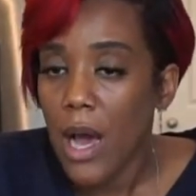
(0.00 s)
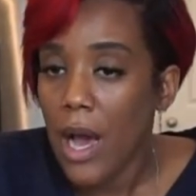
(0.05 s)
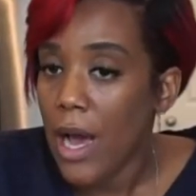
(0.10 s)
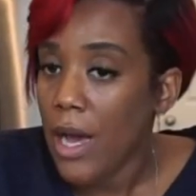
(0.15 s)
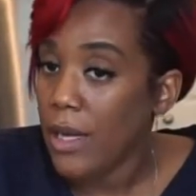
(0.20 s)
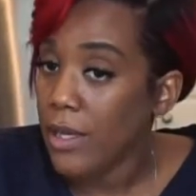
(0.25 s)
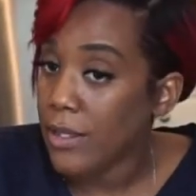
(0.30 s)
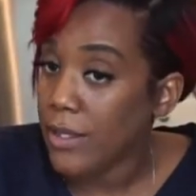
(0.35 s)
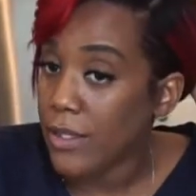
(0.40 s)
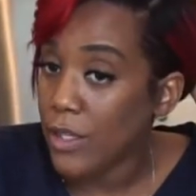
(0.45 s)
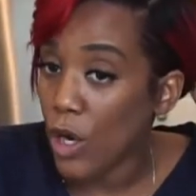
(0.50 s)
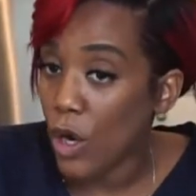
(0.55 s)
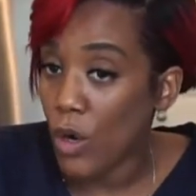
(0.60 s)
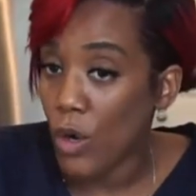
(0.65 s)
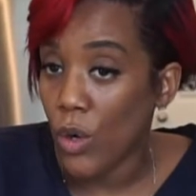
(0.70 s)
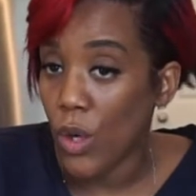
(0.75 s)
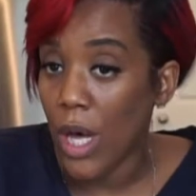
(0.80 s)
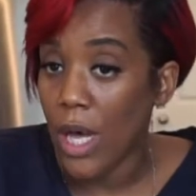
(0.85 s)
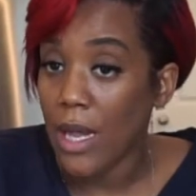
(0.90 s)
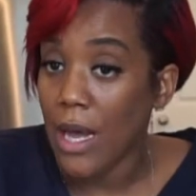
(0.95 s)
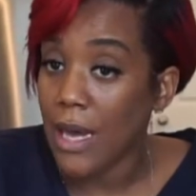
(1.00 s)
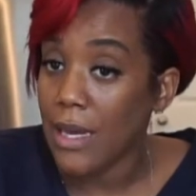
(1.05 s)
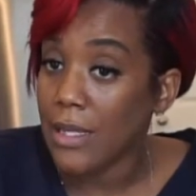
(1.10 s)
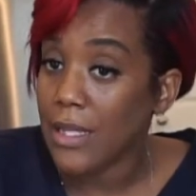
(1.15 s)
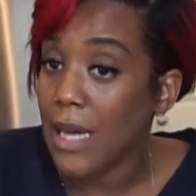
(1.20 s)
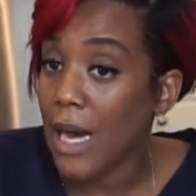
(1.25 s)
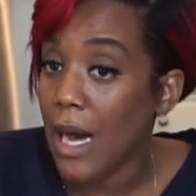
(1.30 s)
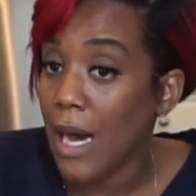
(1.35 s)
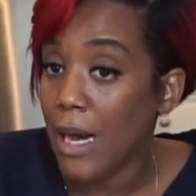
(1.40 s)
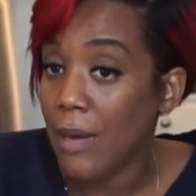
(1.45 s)
And so a lot of
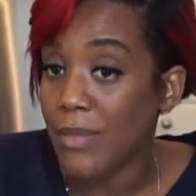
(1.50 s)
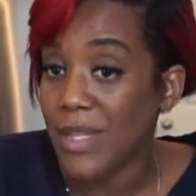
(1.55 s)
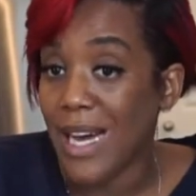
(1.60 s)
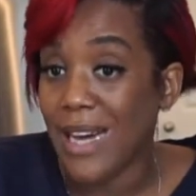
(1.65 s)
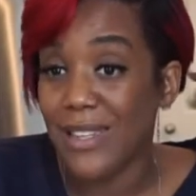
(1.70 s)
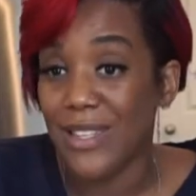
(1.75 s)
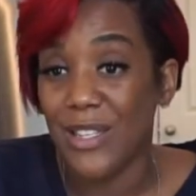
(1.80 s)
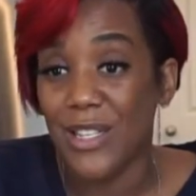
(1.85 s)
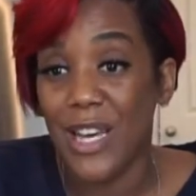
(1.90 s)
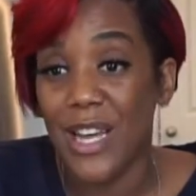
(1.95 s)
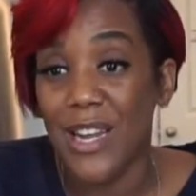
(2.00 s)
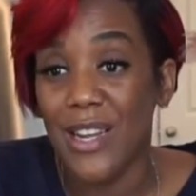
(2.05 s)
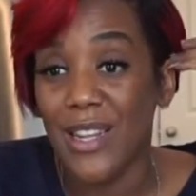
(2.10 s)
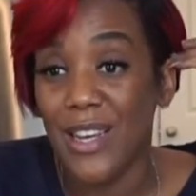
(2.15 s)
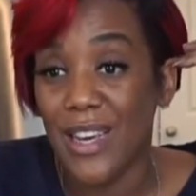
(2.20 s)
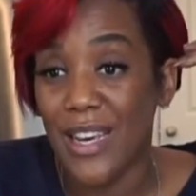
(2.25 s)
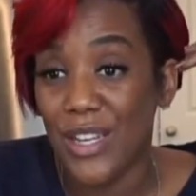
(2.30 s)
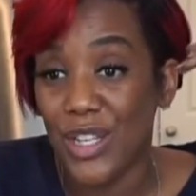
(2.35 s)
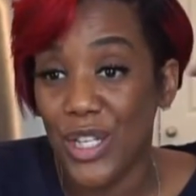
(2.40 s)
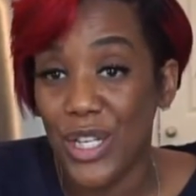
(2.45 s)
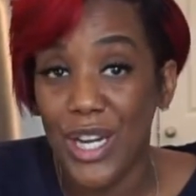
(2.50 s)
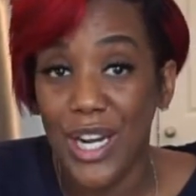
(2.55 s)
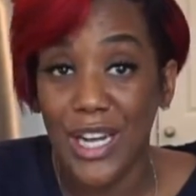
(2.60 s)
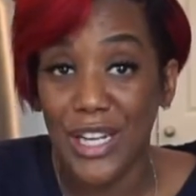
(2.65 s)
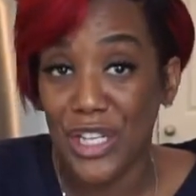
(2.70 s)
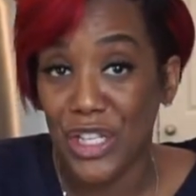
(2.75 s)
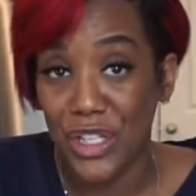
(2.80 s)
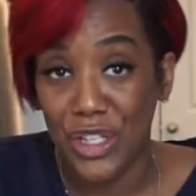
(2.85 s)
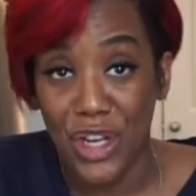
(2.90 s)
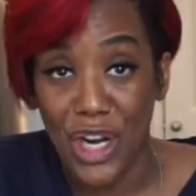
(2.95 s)
times I just get in the kitchen and
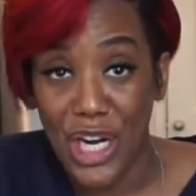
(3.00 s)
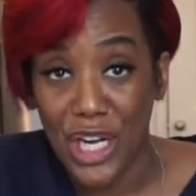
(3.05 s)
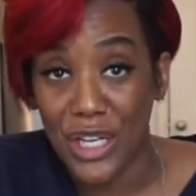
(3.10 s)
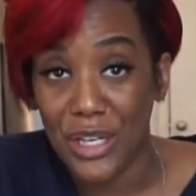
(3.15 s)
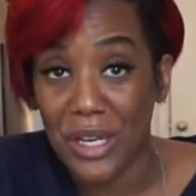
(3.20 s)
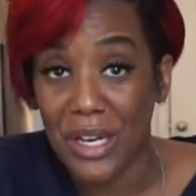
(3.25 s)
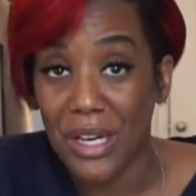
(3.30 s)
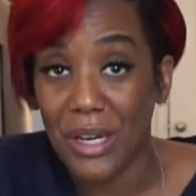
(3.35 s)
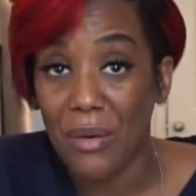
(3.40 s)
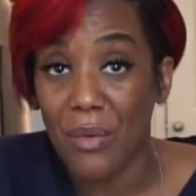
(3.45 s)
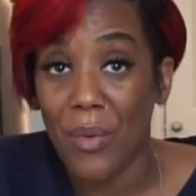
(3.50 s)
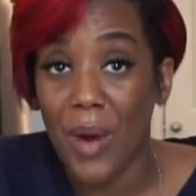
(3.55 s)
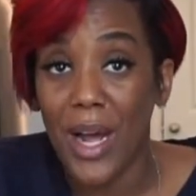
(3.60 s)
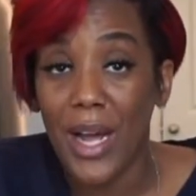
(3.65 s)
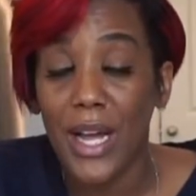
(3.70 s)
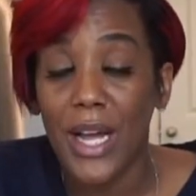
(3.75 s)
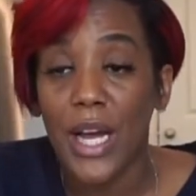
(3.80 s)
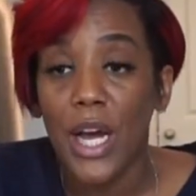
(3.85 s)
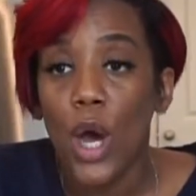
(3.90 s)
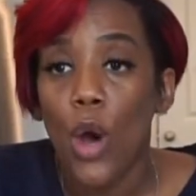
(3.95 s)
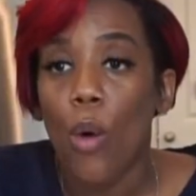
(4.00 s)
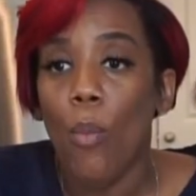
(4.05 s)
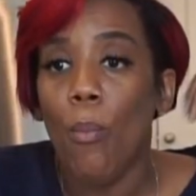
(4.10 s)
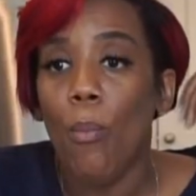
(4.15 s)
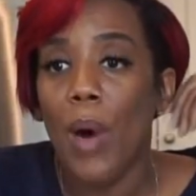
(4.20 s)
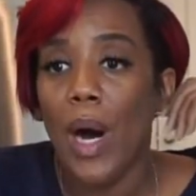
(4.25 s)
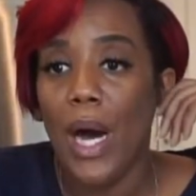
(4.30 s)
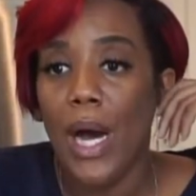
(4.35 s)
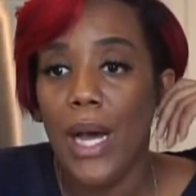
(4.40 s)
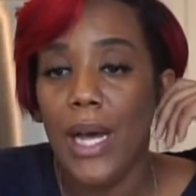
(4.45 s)
I just start cooking, right?
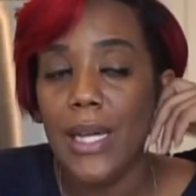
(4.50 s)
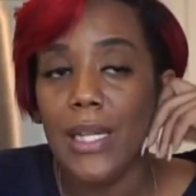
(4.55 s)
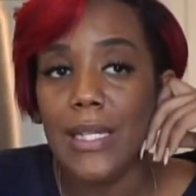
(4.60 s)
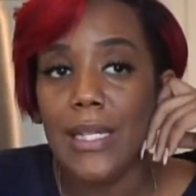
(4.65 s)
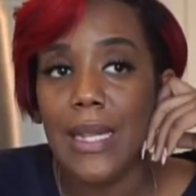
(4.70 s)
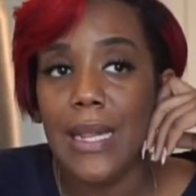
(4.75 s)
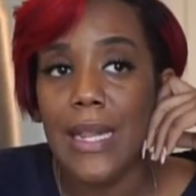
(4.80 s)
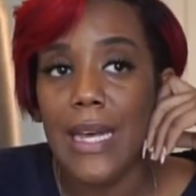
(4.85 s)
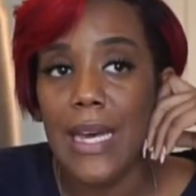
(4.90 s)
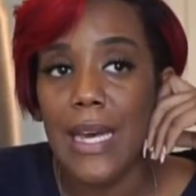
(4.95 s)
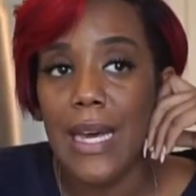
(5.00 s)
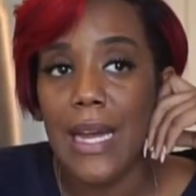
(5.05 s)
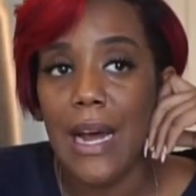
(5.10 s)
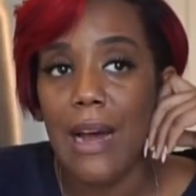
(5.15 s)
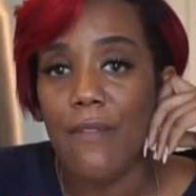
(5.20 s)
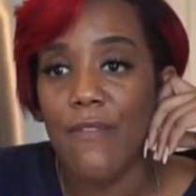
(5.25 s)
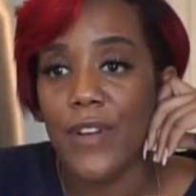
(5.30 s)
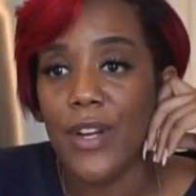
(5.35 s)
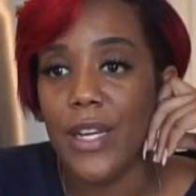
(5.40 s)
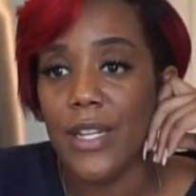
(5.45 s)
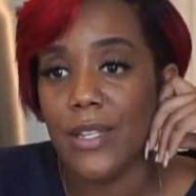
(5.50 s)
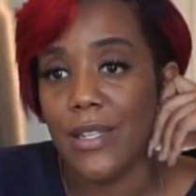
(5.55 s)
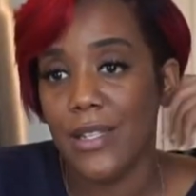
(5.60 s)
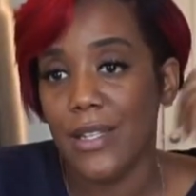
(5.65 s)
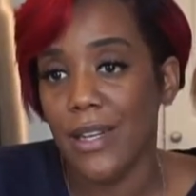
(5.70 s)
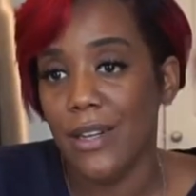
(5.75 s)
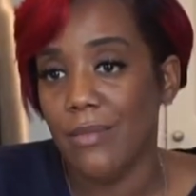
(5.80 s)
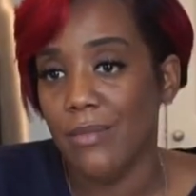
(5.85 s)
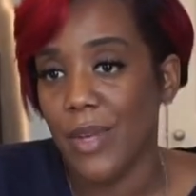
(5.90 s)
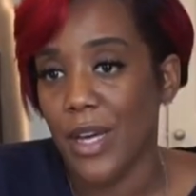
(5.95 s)
But then I forget to
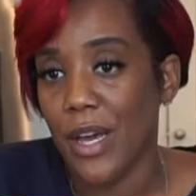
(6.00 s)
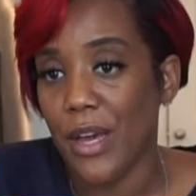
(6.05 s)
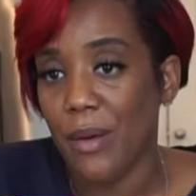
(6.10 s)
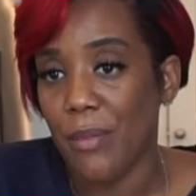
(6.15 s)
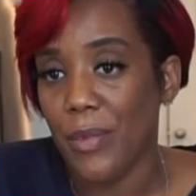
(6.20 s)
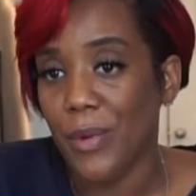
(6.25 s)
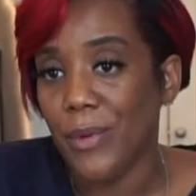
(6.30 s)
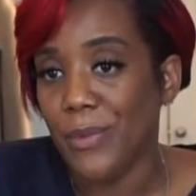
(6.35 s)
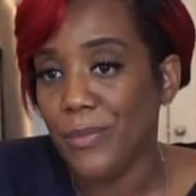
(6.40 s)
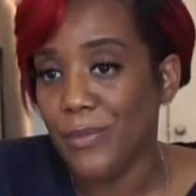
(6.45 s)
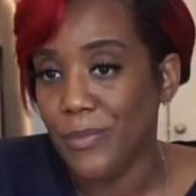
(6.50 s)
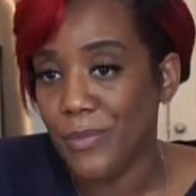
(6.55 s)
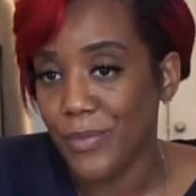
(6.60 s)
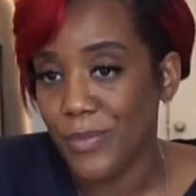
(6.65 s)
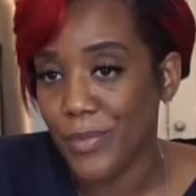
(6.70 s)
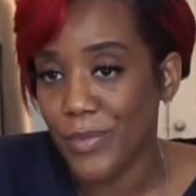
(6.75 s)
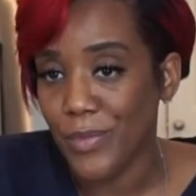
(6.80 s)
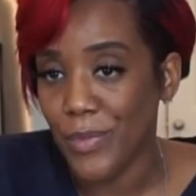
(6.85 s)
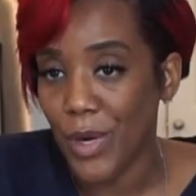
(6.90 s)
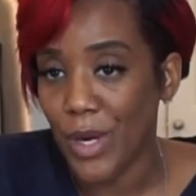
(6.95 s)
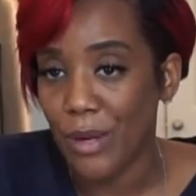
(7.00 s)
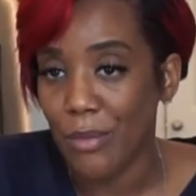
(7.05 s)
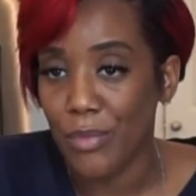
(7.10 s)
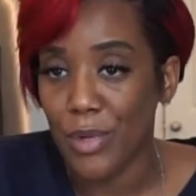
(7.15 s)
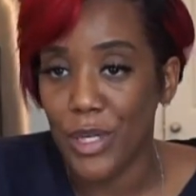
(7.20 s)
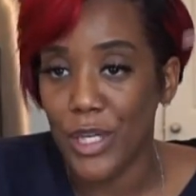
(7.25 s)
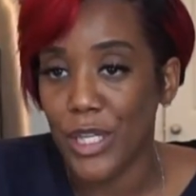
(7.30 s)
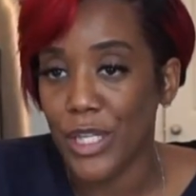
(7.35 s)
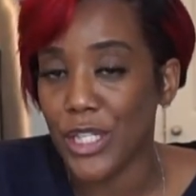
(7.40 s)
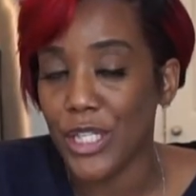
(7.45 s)
set up the camera, right?
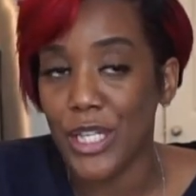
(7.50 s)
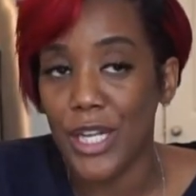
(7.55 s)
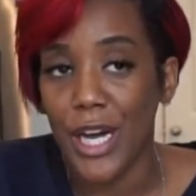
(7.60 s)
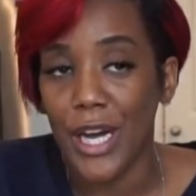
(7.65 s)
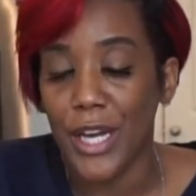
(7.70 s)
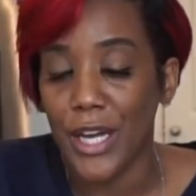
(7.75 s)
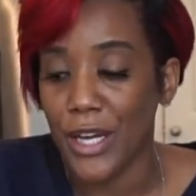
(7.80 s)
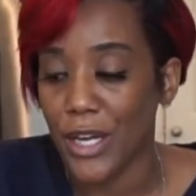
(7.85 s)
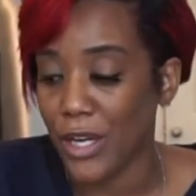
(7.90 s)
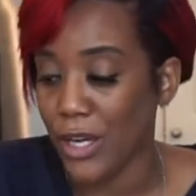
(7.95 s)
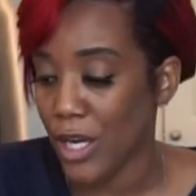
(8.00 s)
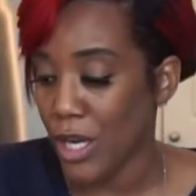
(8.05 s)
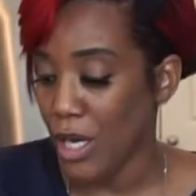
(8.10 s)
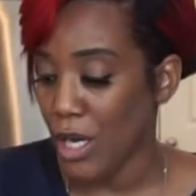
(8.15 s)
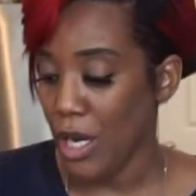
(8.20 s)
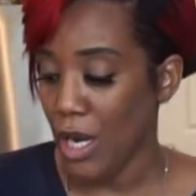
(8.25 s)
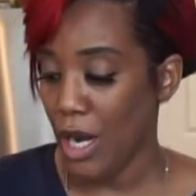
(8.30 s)
Production out here.